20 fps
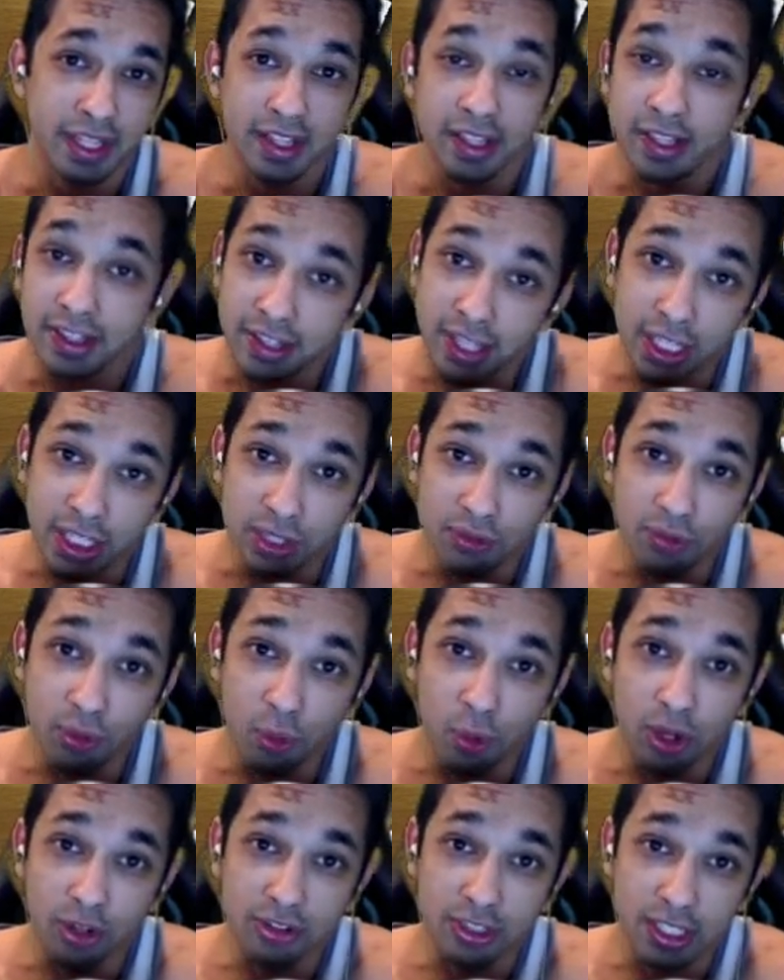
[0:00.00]
thank you for
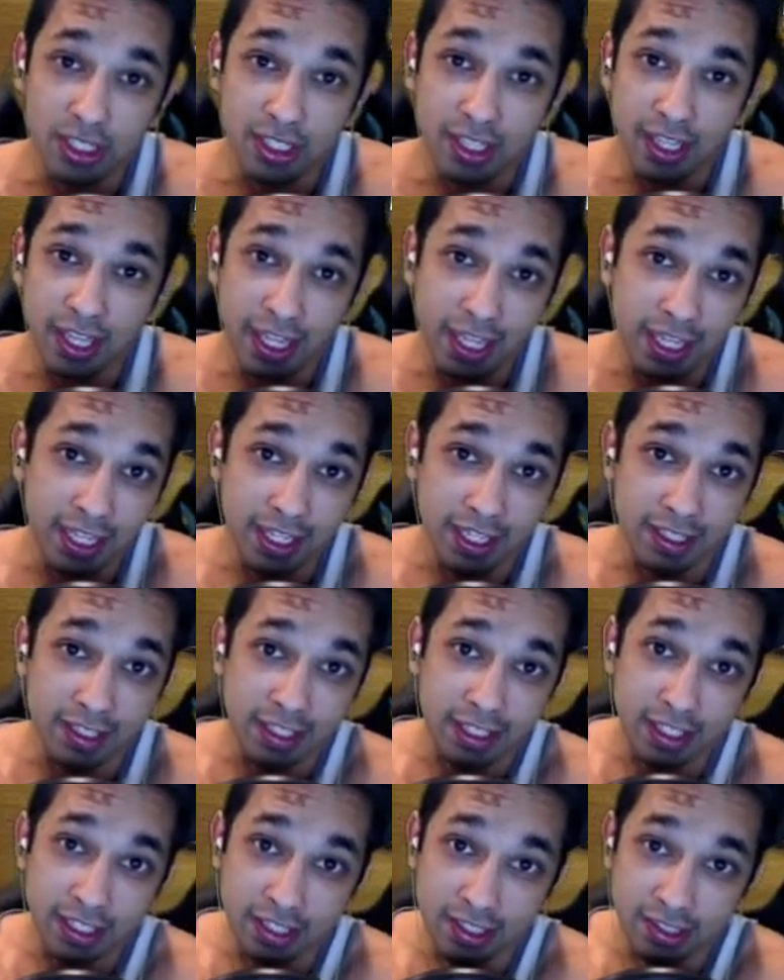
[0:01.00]
watching, and
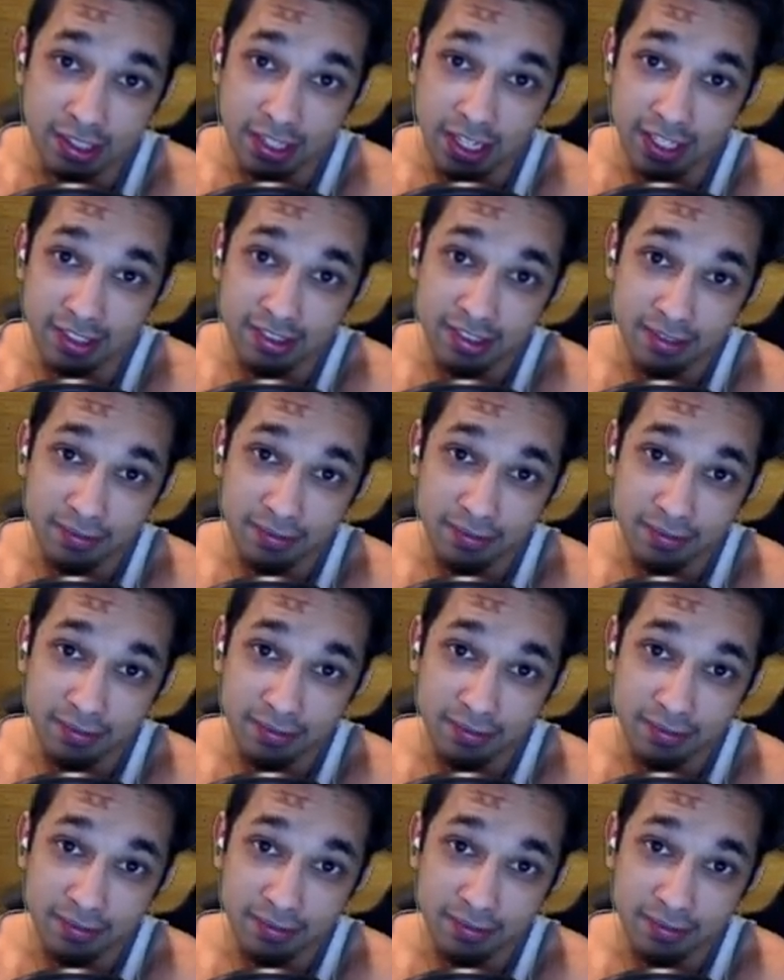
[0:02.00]
good night.